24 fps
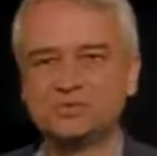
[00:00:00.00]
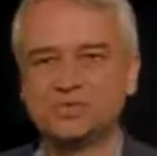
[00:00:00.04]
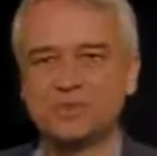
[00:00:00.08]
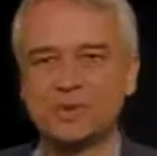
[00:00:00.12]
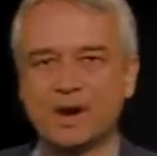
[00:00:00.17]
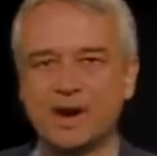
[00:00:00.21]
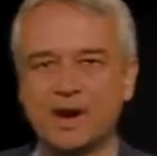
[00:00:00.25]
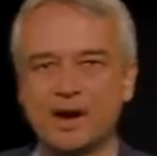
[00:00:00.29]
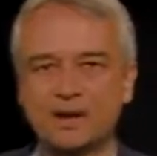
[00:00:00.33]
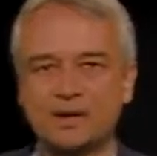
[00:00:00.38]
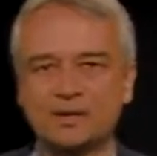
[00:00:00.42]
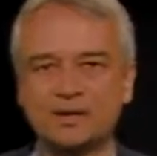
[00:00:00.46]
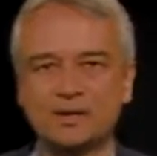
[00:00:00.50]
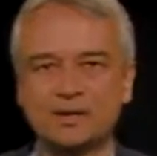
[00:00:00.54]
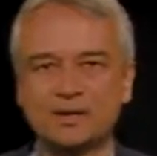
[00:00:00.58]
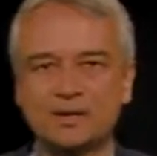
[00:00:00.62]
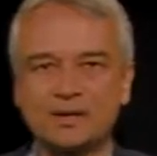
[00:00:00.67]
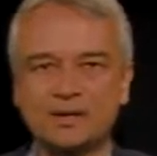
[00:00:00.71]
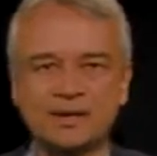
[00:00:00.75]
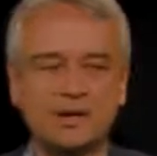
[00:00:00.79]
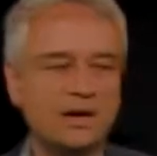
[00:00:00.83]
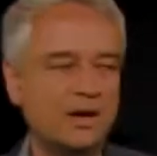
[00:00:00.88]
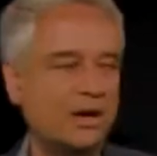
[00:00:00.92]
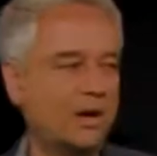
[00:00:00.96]
squared
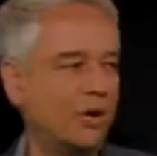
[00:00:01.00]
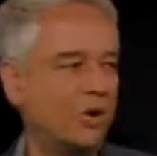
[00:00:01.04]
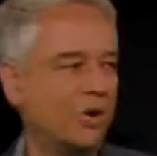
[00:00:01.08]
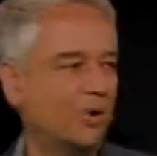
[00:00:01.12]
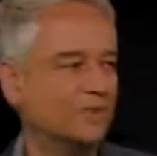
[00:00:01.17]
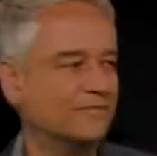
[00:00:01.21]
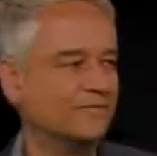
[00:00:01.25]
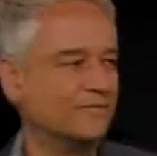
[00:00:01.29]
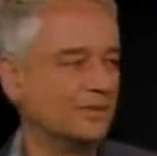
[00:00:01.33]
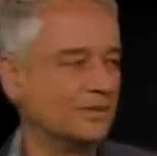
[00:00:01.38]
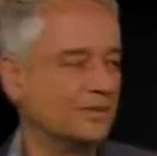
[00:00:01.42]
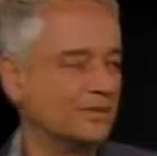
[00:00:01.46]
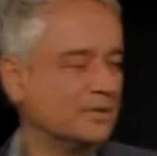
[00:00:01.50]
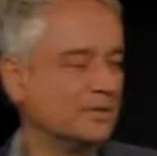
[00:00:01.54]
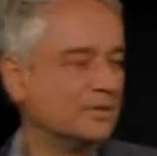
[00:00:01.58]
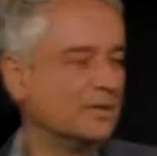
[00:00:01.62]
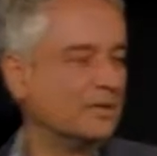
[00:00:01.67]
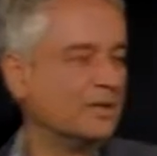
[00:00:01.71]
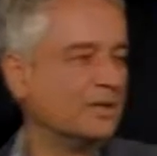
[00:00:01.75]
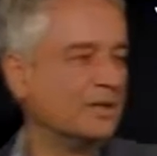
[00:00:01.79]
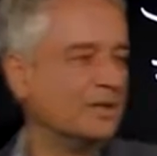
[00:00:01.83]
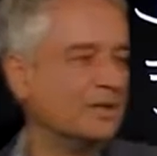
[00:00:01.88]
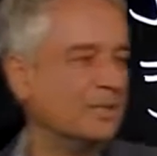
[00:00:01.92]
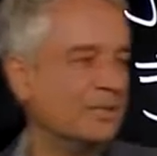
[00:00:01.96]
over
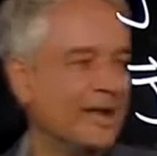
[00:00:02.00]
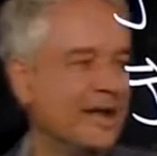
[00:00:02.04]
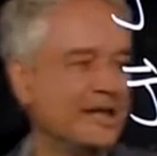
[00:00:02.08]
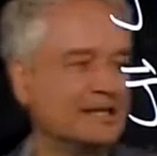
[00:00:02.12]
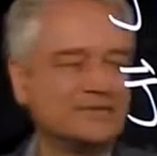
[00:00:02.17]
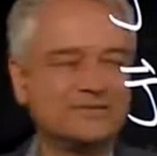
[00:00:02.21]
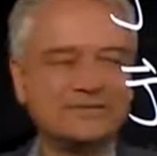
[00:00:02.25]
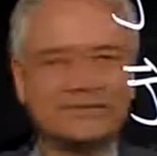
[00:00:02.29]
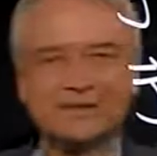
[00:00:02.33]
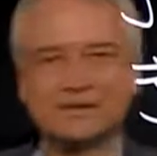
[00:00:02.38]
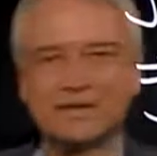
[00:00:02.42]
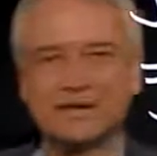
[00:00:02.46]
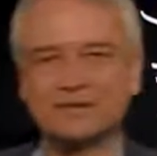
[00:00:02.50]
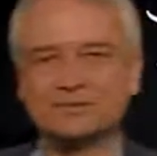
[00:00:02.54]
the mass of the